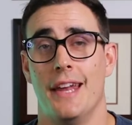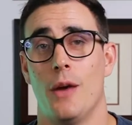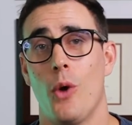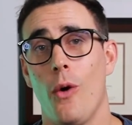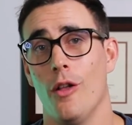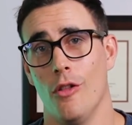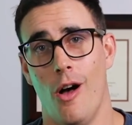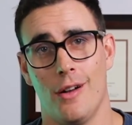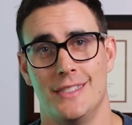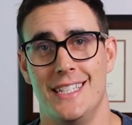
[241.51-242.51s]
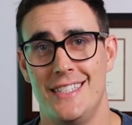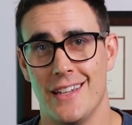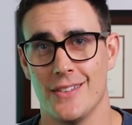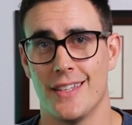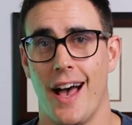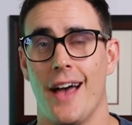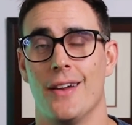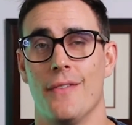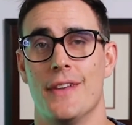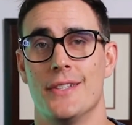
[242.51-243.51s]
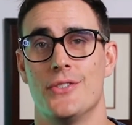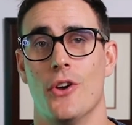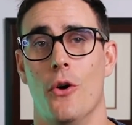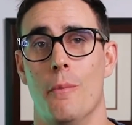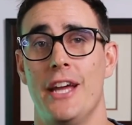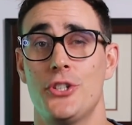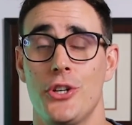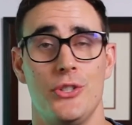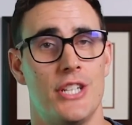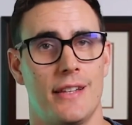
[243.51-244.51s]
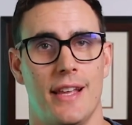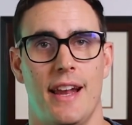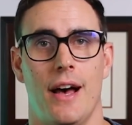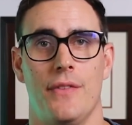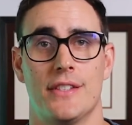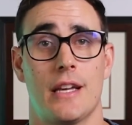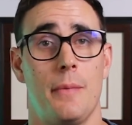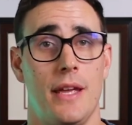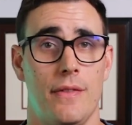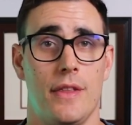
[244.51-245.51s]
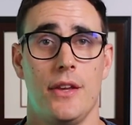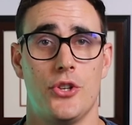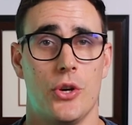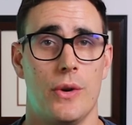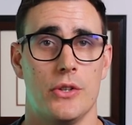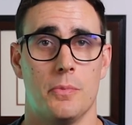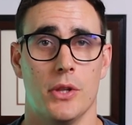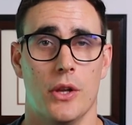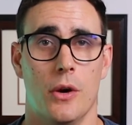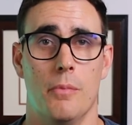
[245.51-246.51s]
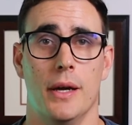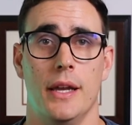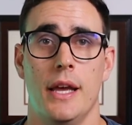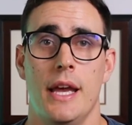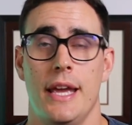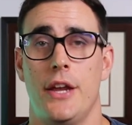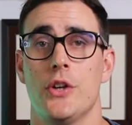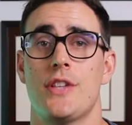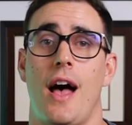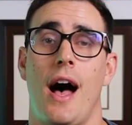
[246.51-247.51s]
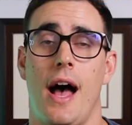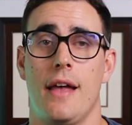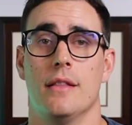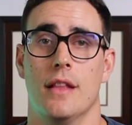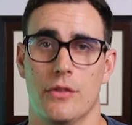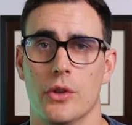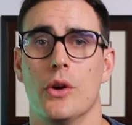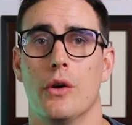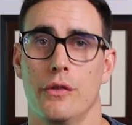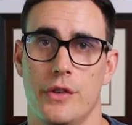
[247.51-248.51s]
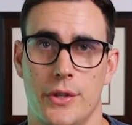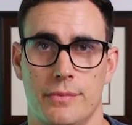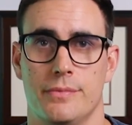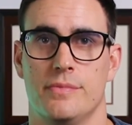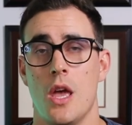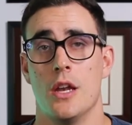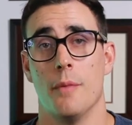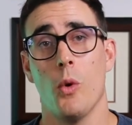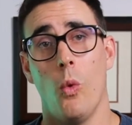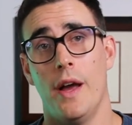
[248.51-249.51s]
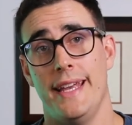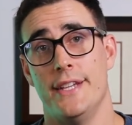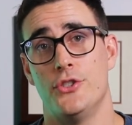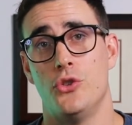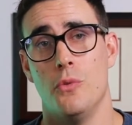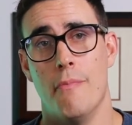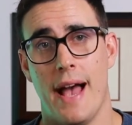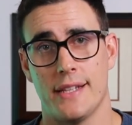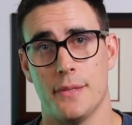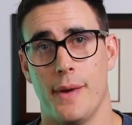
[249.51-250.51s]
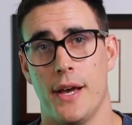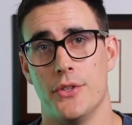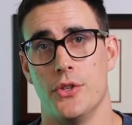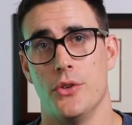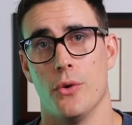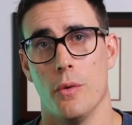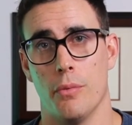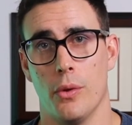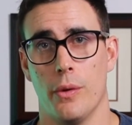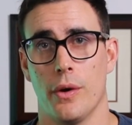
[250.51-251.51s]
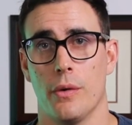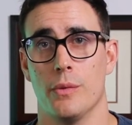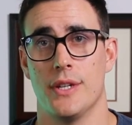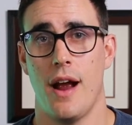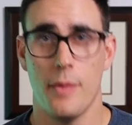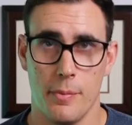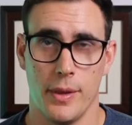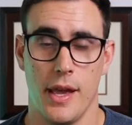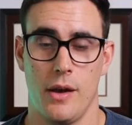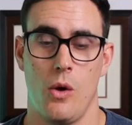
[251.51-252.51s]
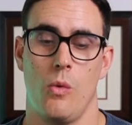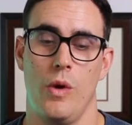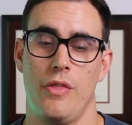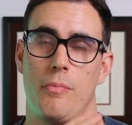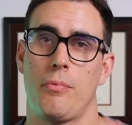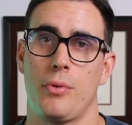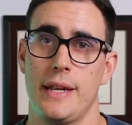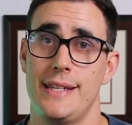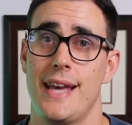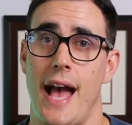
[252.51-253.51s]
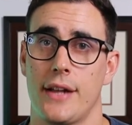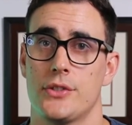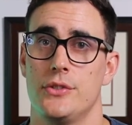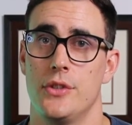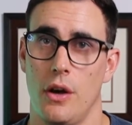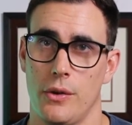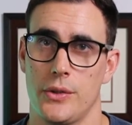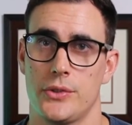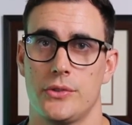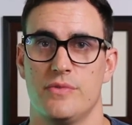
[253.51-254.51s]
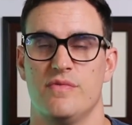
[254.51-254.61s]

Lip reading: And I wrote a long, detailed guide on this, so make sure you check that out. That's gonna be in the show notes below, but here's a high-level overview. Number 1 is to maximize your employer retirement plan with pre-tax dollars.